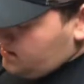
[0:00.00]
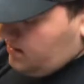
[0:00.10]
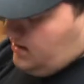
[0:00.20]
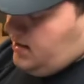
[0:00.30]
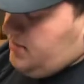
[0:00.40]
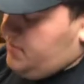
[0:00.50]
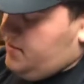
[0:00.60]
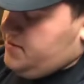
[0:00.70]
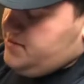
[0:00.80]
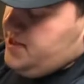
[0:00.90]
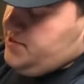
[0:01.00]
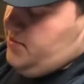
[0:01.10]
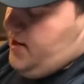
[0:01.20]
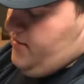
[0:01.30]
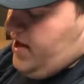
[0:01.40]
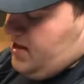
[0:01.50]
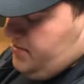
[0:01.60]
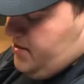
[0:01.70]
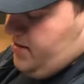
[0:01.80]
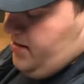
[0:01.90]
but since we'll have a
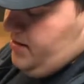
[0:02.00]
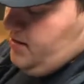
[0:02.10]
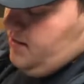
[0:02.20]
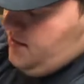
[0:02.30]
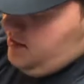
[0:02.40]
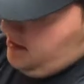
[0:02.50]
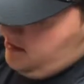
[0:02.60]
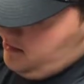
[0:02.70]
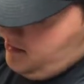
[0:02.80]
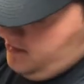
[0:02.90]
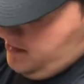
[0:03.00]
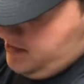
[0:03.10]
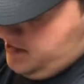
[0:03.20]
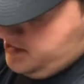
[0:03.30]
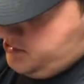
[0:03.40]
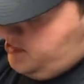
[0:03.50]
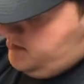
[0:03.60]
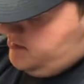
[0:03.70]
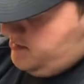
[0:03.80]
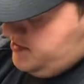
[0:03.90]
caliper out here, what this
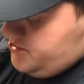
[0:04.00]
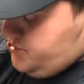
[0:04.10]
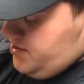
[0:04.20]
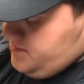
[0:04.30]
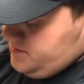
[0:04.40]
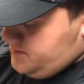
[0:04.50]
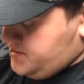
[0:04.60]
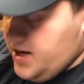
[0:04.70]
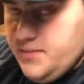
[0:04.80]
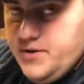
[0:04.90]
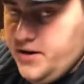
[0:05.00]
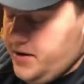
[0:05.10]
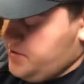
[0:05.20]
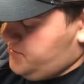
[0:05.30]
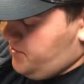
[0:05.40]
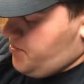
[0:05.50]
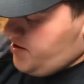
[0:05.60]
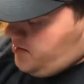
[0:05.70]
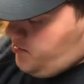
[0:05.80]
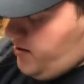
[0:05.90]
drum setup in here is for your
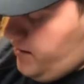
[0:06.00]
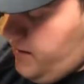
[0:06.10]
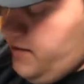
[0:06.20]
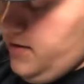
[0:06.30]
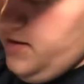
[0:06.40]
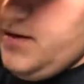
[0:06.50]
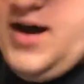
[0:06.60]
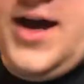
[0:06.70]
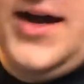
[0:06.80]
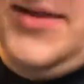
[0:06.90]
parking brake. In the